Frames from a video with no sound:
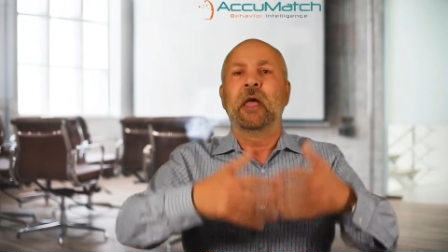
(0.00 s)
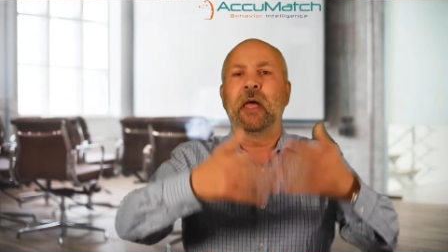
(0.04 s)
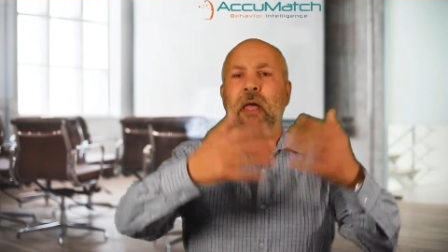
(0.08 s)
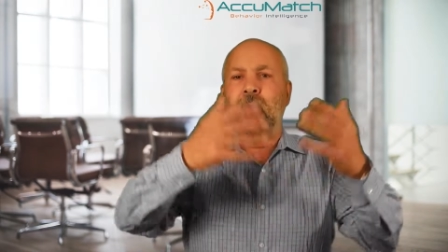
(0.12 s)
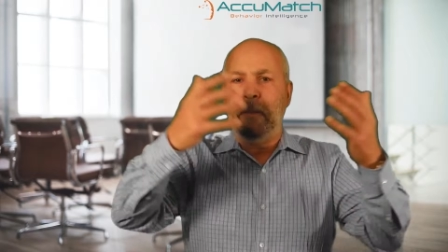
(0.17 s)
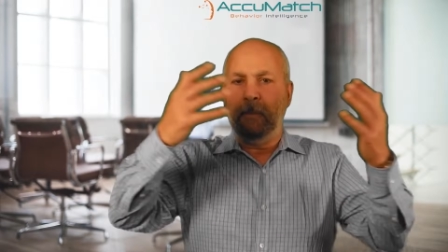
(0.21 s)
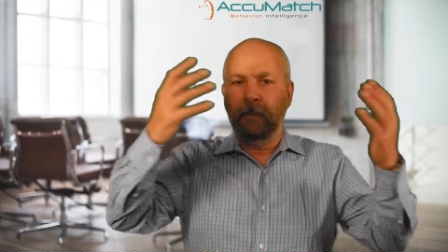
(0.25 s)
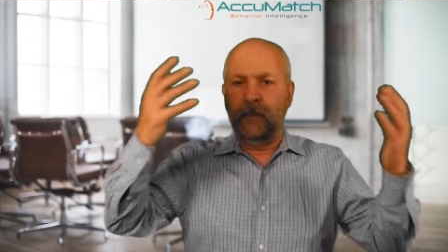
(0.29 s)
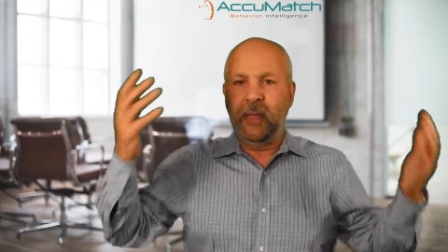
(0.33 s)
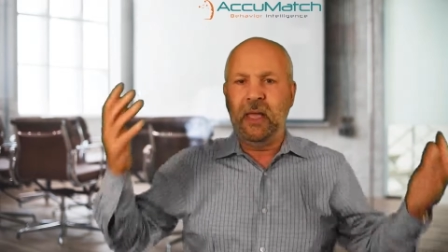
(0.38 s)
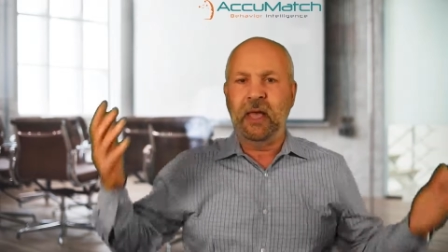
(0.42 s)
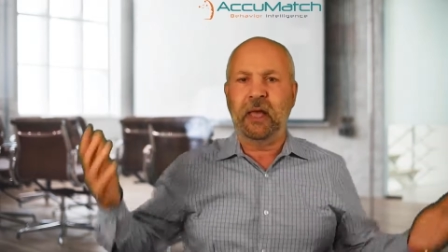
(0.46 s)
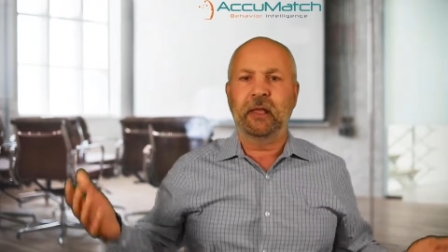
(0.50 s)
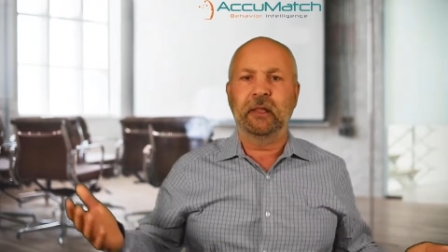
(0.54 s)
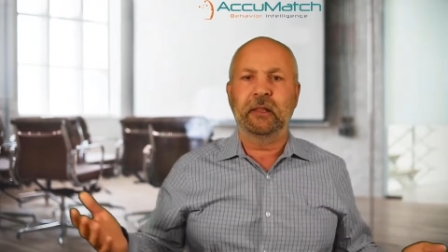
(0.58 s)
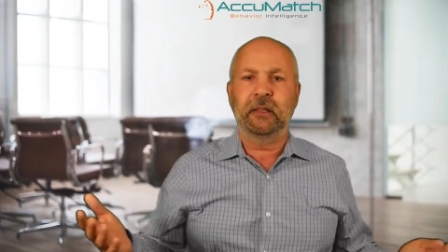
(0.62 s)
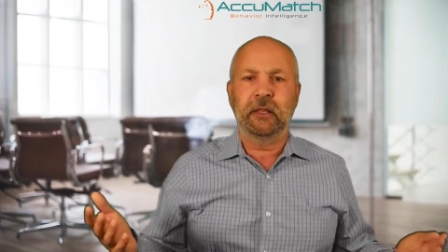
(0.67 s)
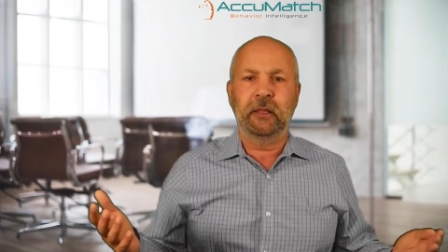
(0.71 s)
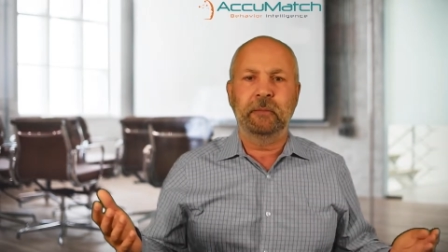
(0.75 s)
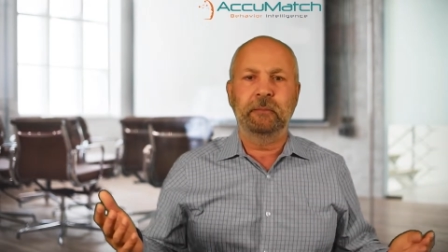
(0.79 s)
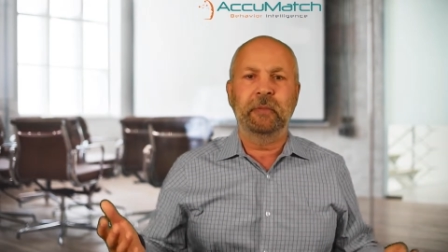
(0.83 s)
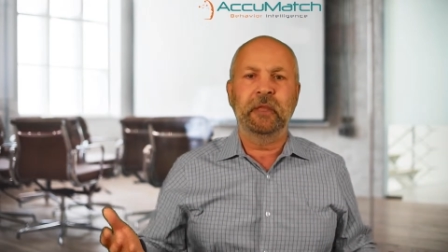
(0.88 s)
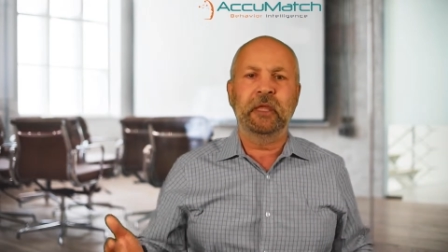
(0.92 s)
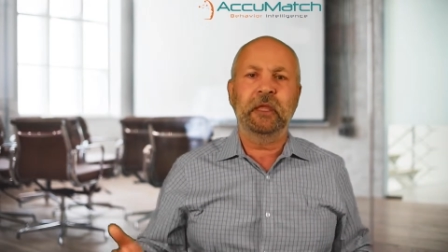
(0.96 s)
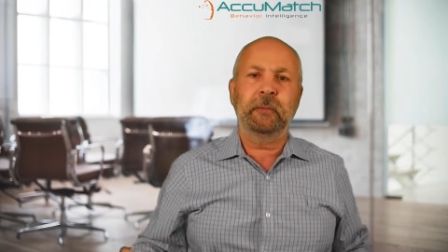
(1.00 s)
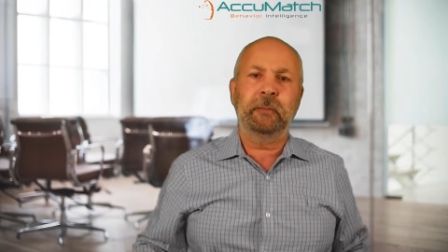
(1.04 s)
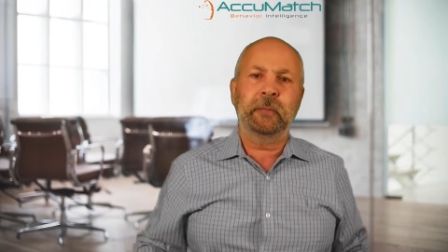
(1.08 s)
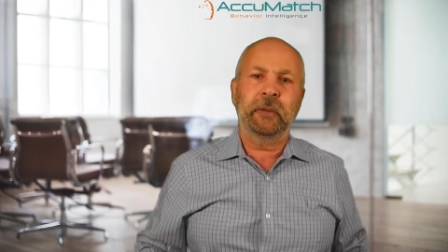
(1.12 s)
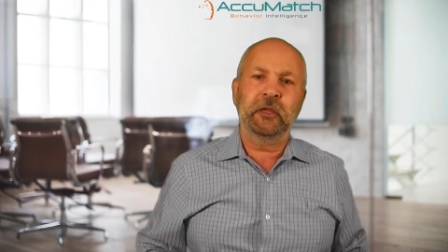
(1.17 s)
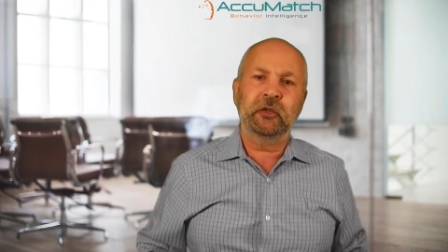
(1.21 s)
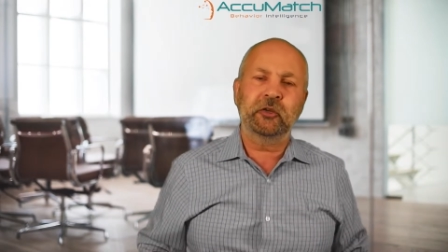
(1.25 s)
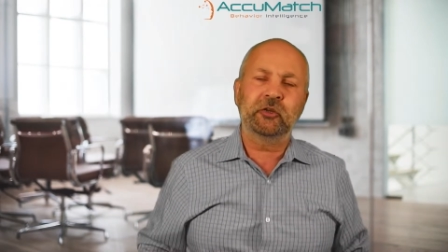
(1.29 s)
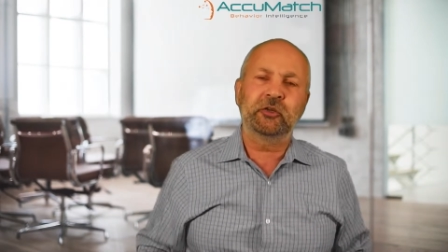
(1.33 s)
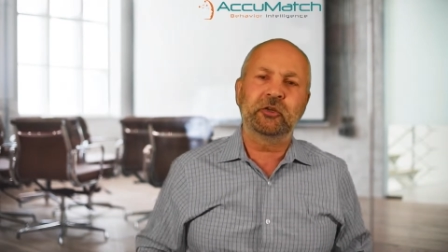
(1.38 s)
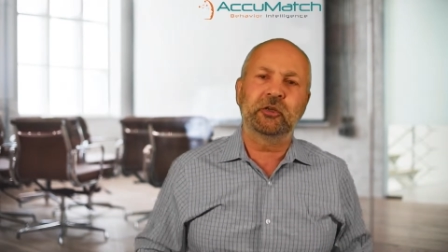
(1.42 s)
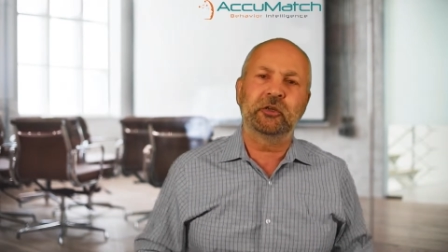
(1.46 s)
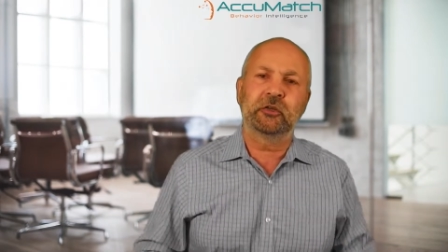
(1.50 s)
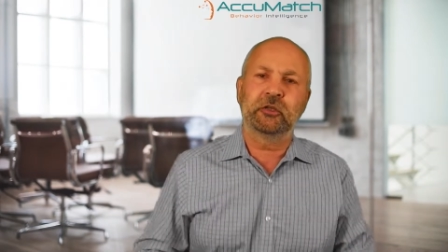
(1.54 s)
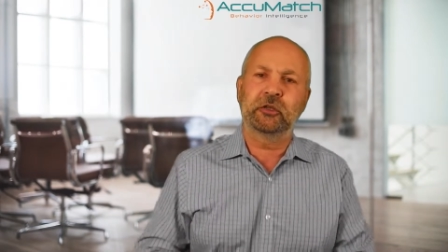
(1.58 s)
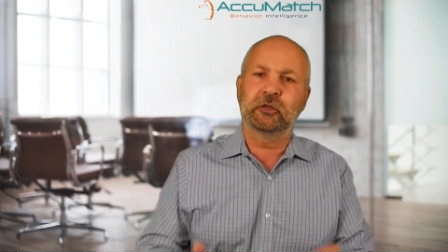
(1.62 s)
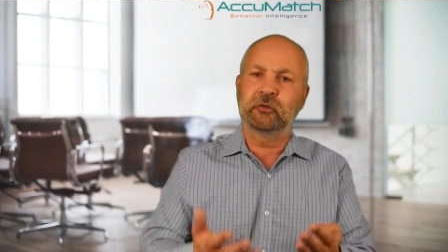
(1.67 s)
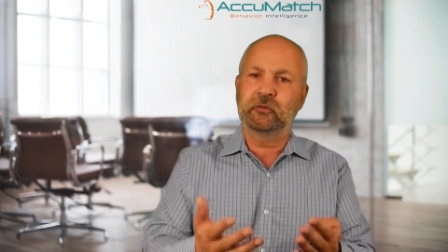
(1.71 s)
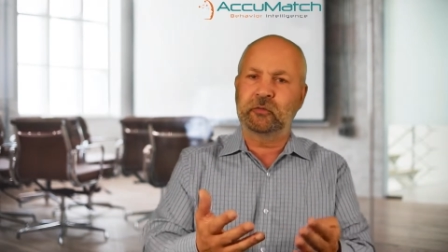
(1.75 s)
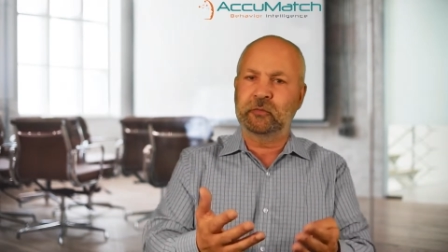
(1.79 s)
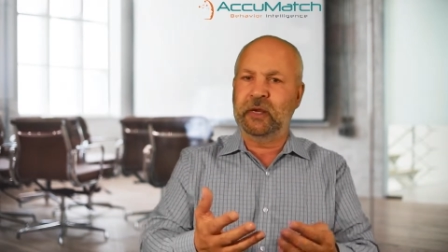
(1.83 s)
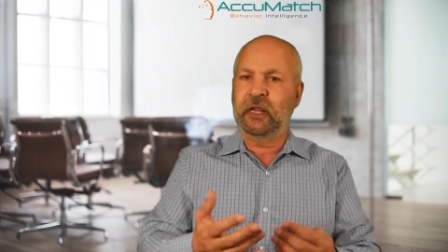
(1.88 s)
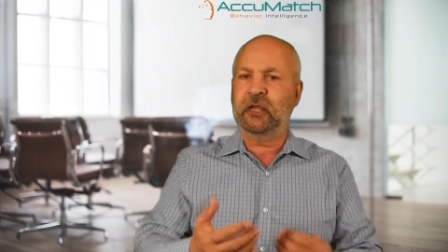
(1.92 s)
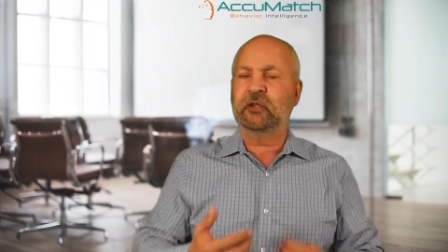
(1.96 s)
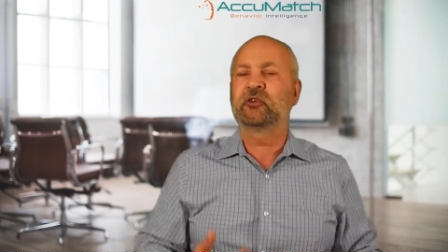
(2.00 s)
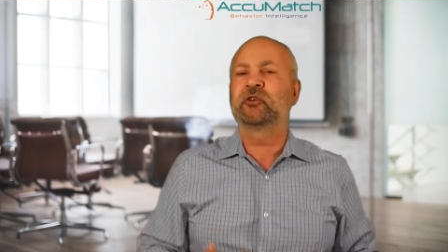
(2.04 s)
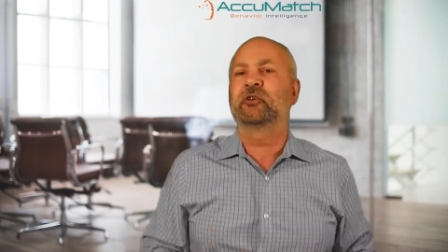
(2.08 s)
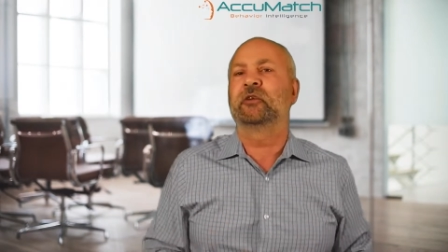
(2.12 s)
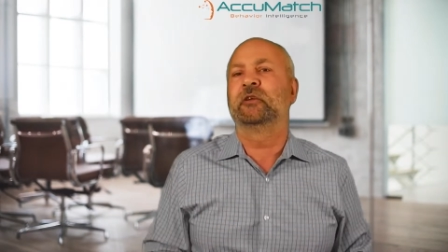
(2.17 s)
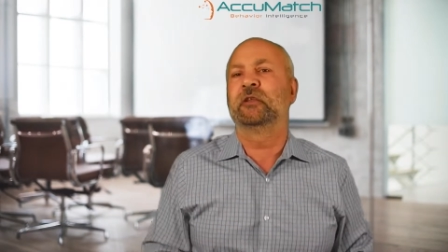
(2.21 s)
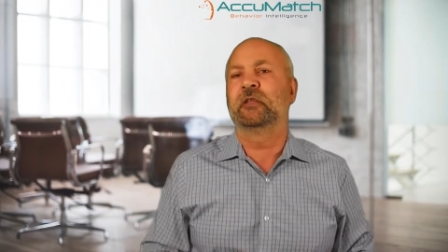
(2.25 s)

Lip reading: about the big picture, the direction